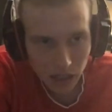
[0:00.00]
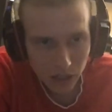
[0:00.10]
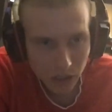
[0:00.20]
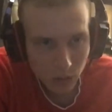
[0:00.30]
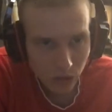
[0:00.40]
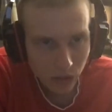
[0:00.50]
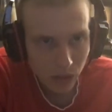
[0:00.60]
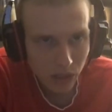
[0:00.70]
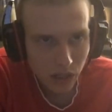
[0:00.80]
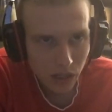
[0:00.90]
you're
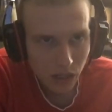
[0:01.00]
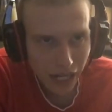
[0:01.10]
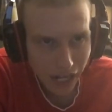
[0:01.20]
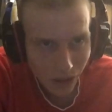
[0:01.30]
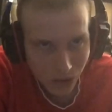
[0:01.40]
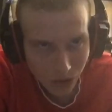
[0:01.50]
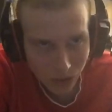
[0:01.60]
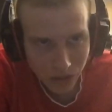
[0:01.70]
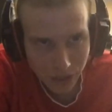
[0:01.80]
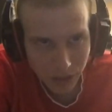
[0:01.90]
wondering, how good are
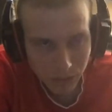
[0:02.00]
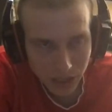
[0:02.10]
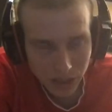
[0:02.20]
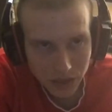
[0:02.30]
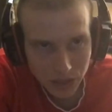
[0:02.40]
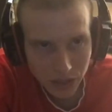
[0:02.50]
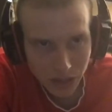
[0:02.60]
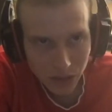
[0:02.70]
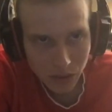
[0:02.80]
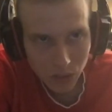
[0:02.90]
they going to be this
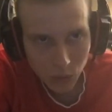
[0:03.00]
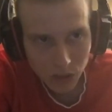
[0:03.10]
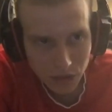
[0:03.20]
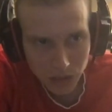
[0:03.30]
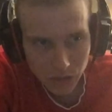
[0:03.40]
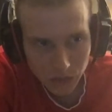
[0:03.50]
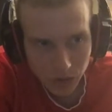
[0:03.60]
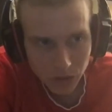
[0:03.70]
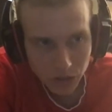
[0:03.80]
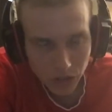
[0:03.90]
year? What is their
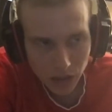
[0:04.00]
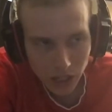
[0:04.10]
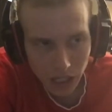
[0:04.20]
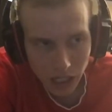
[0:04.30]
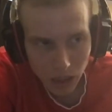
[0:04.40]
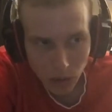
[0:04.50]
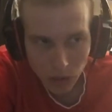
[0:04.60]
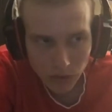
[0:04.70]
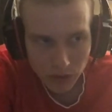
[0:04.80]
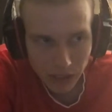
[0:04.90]
future
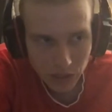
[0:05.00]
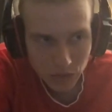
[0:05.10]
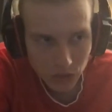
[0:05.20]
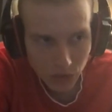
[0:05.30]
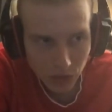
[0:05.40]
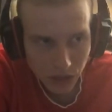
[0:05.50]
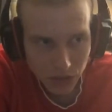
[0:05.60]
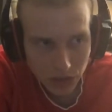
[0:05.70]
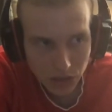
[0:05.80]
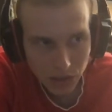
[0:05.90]
over the next few
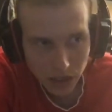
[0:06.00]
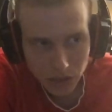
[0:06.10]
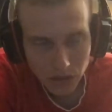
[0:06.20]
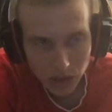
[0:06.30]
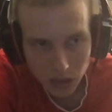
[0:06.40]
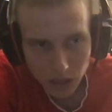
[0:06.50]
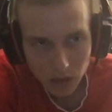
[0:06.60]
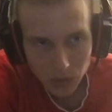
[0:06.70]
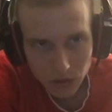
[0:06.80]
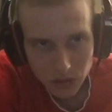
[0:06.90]
years, since things look a
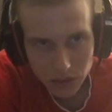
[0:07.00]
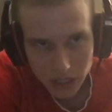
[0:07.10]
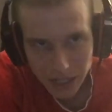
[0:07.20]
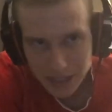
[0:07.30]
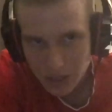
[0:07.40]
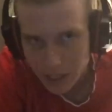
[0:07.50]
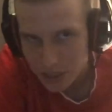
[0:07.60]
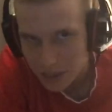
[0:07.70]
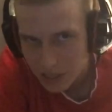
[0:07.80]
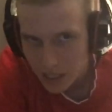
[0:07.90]
lot worse than, as I
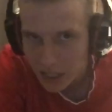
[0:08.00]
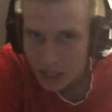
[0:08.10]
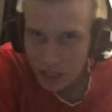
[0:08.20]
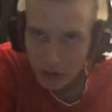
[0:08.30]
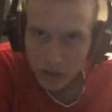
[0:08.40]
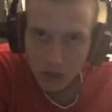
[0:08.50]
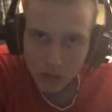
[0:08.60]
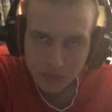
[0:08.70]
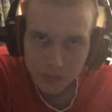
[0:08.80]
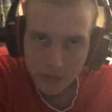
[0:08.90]
just said, a year ago,
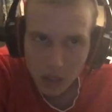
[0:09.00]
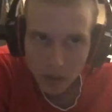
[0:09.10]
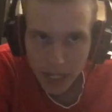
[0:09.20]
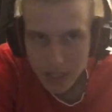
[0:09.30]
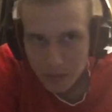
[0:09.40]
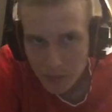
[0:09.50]
right?